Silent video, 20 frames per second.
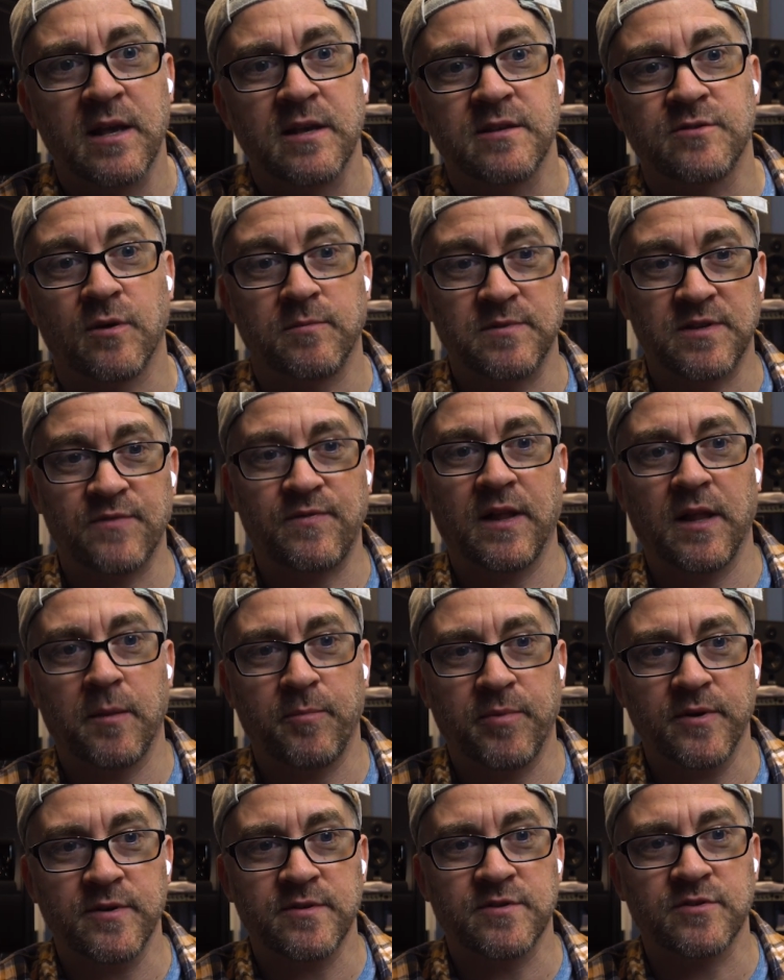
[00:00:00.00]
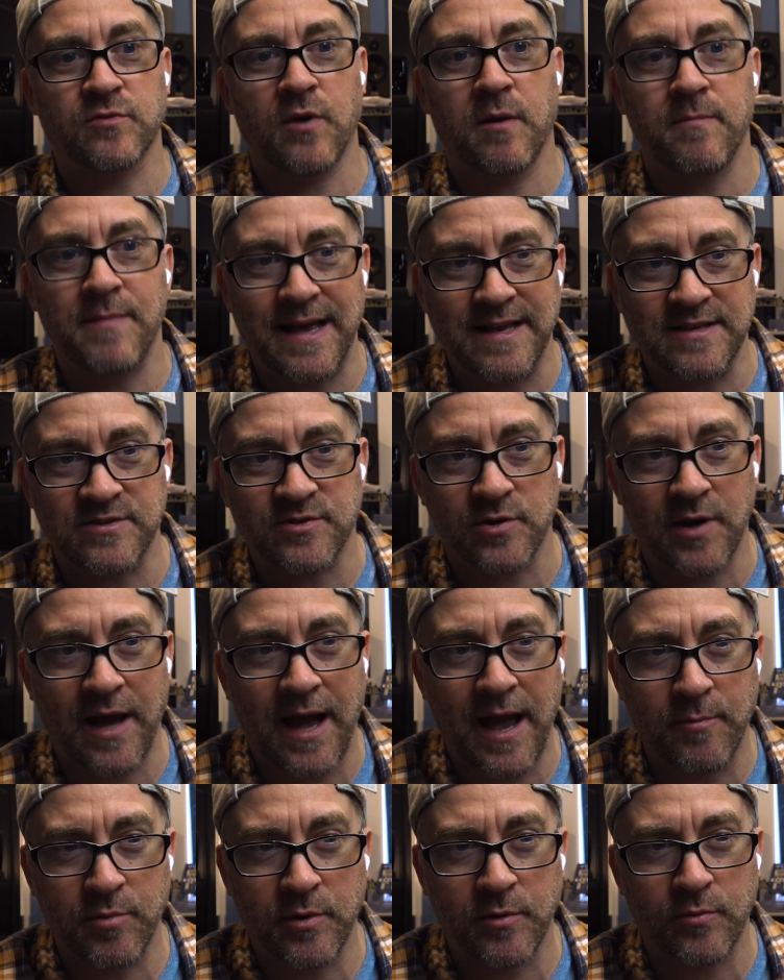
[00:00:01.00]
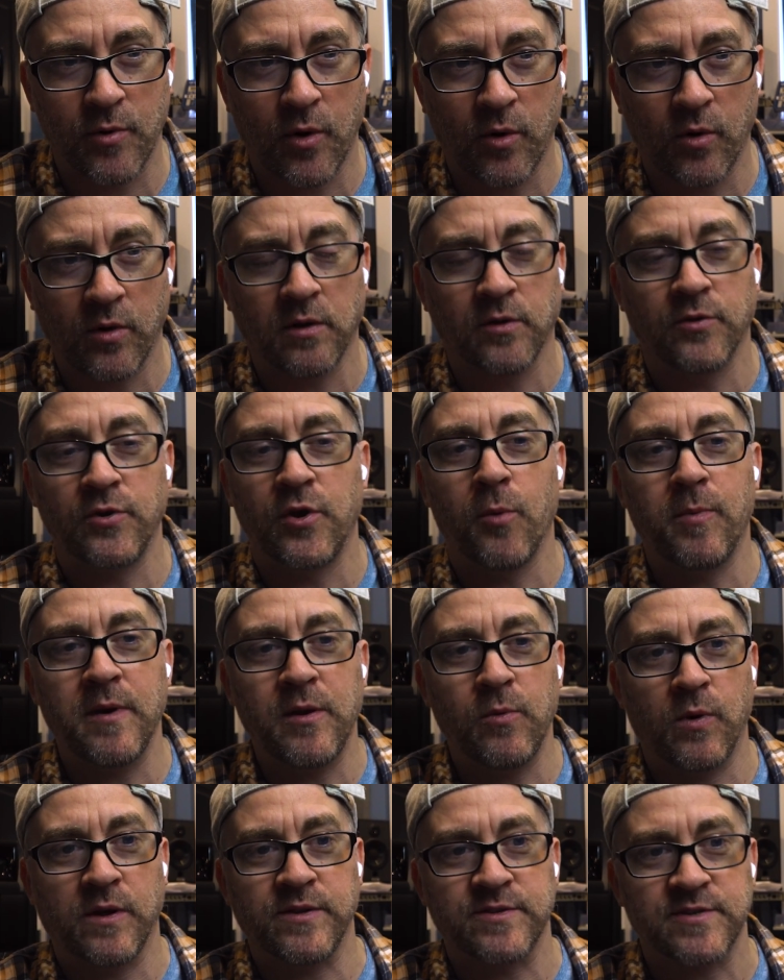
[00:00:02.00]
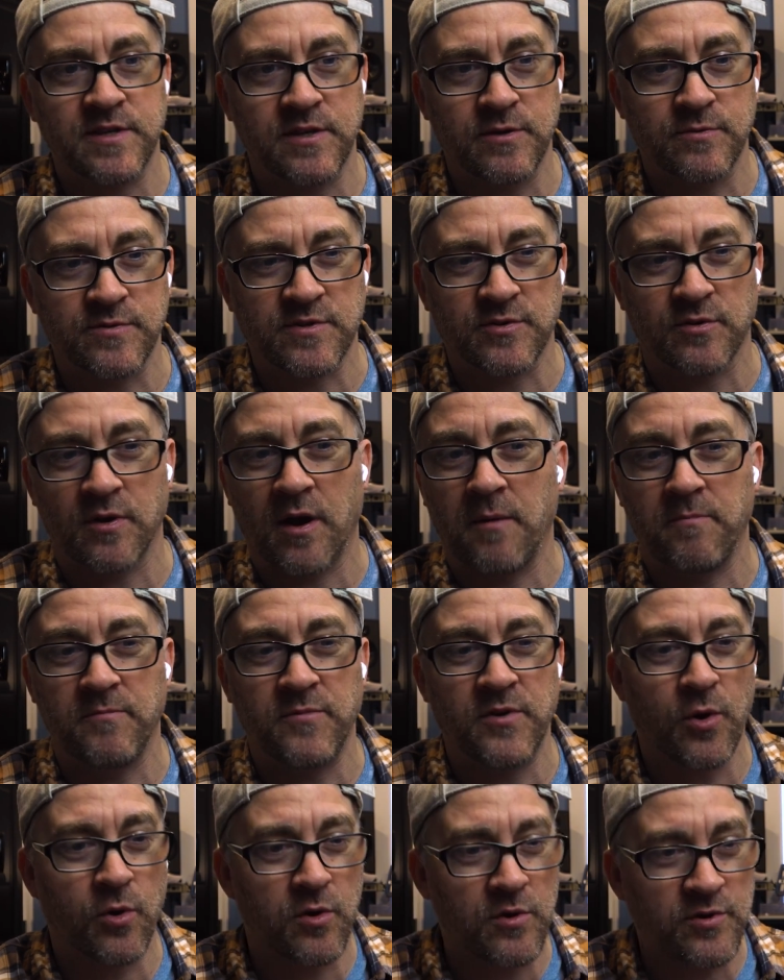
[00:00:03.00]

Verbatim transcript: So I'm a developer, scrum master, hybrid role. Nobody wants to use scrum,